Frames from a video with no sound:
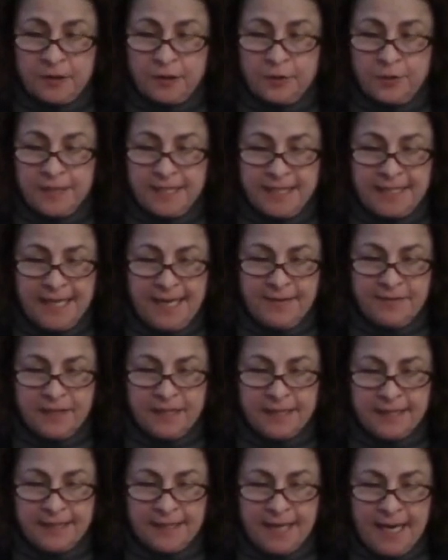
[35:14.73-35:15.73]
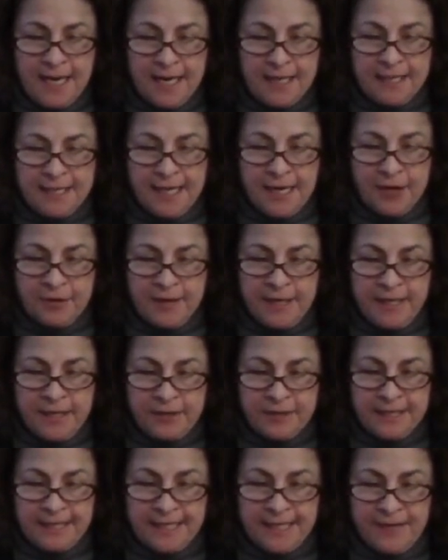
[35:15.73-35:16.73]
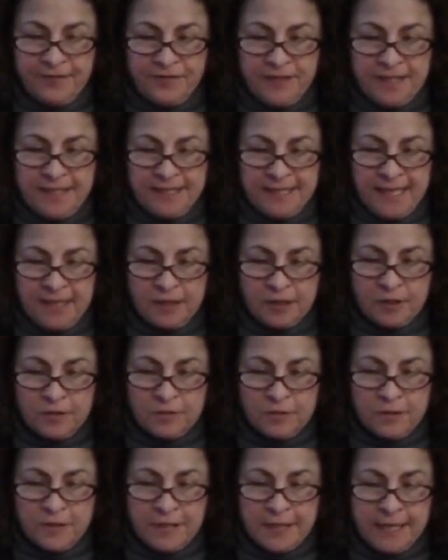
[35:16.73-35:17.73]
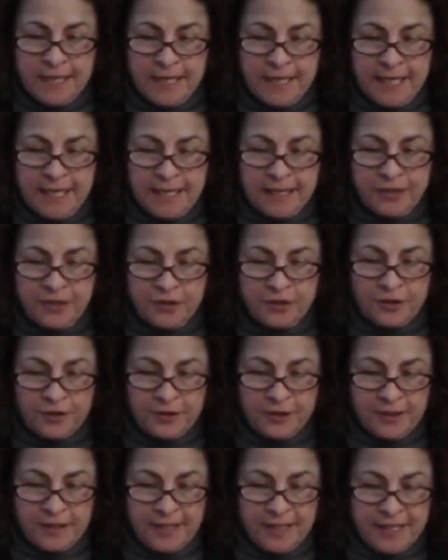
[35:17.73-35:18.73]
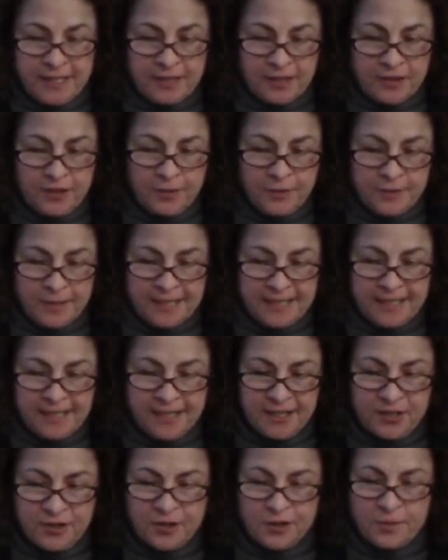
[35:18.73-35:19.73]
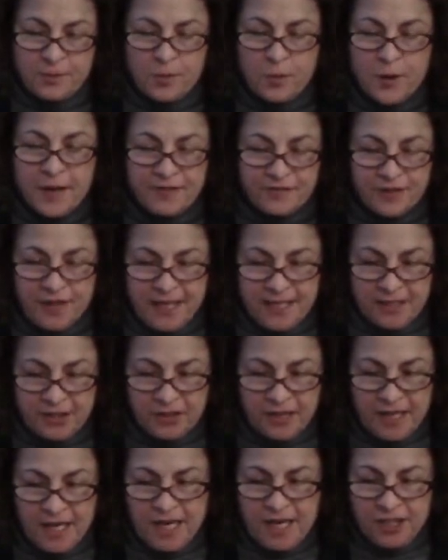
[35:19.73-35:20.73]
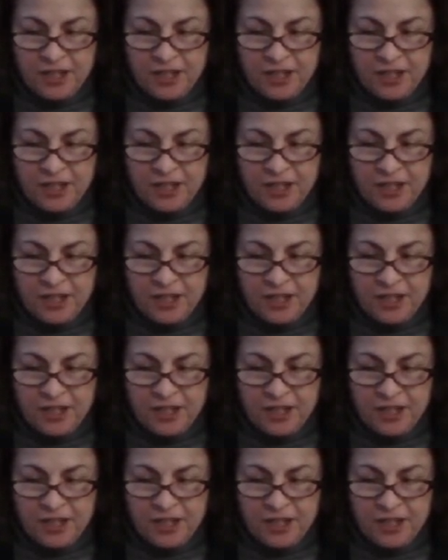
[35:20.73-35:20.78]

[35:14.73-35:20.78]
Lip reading: Kristeva's narrator, Stephanie Delacour, is a journalist who assists her boyfriend,